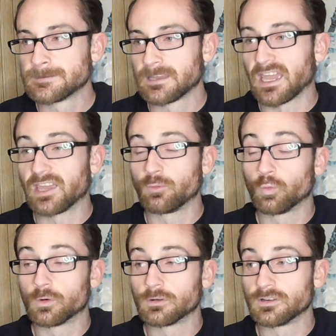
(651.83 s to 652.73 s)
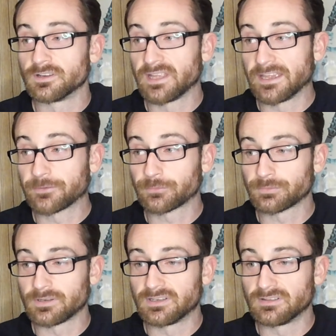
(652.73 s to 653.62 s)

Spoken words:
I had worn extra